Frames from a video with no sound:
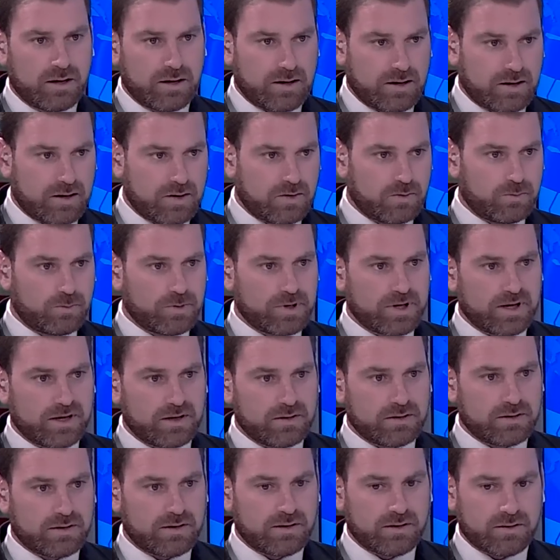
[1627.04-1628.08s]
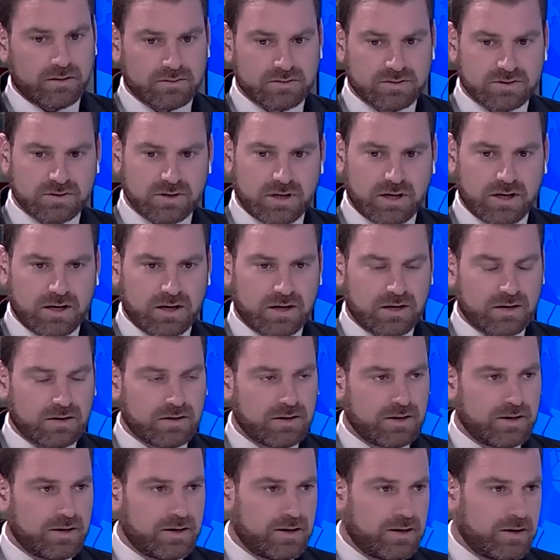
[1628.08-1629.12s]
We saw
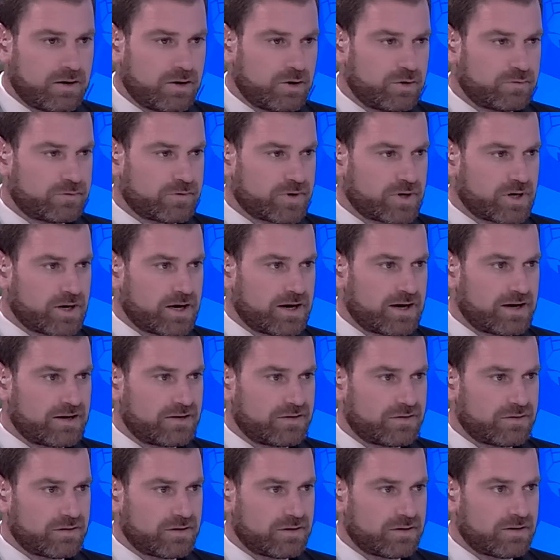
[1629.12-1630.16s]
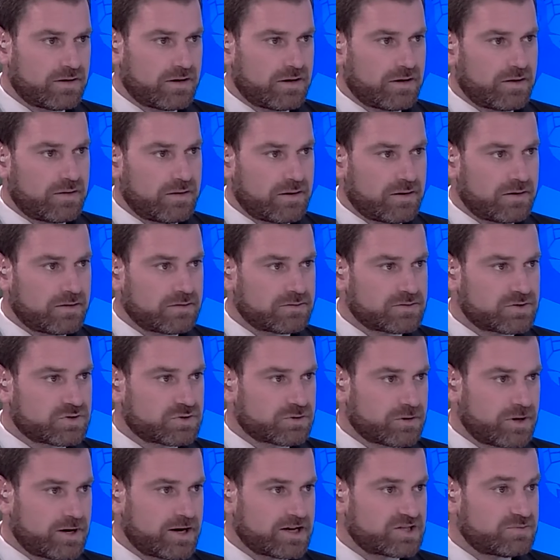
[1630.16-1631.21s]
overnight the
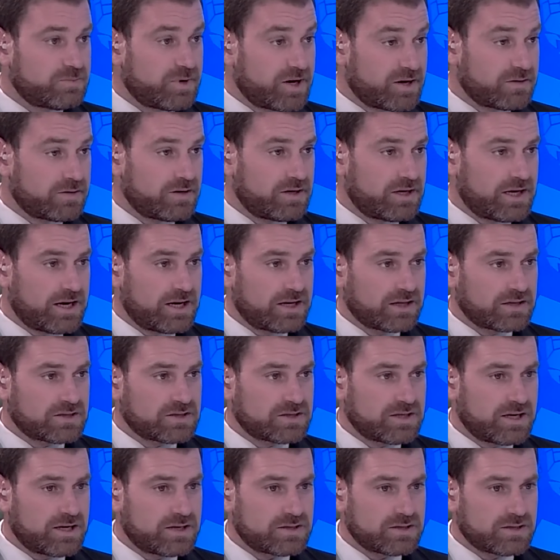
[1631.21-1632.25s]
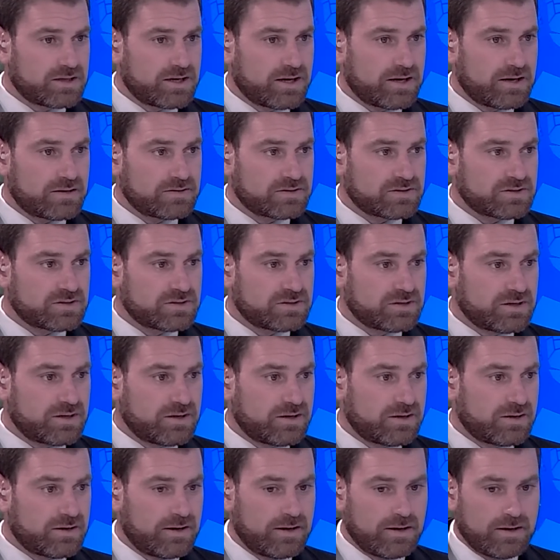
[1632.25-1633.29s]
strikes by the United States against
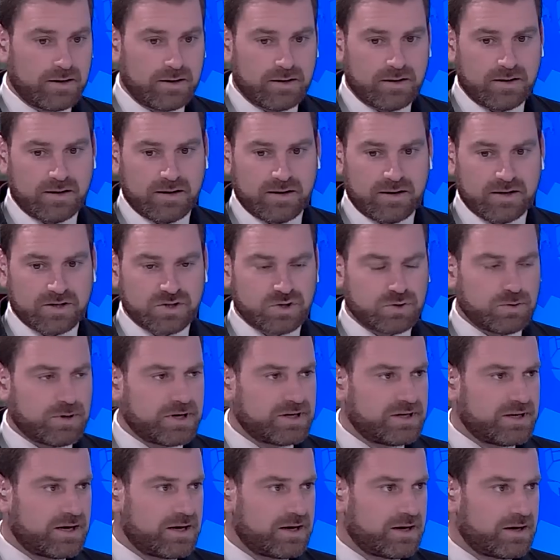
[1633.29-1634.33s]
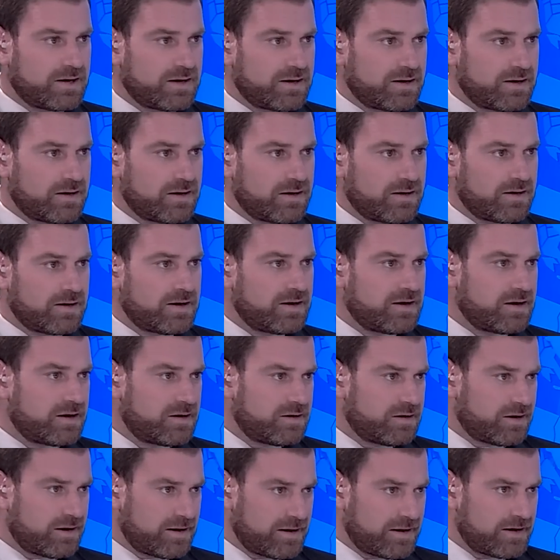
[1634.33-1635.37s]
Shuhada
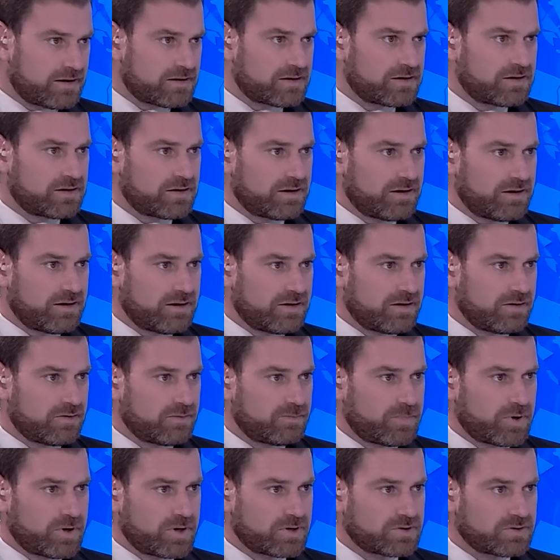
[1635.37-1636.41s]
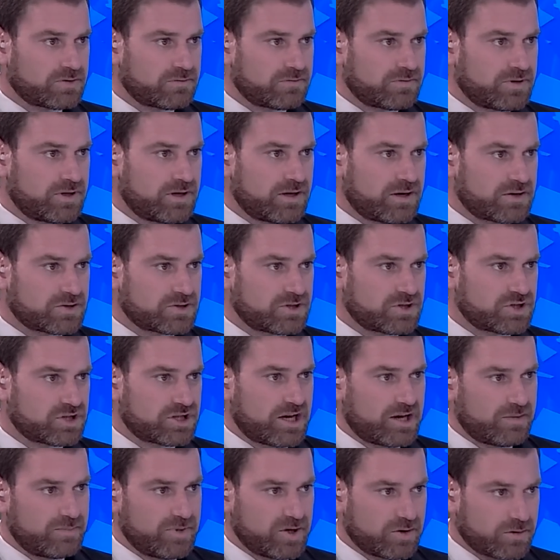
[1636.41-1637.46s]
Ahl al-Haq, part of the Hashd
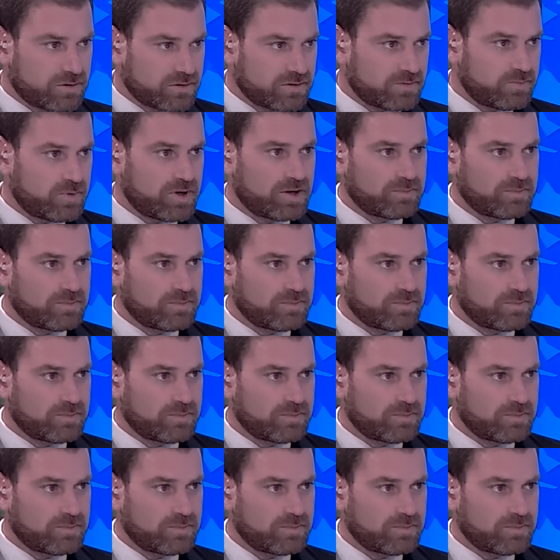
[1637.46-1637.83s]
al-Shabi, or the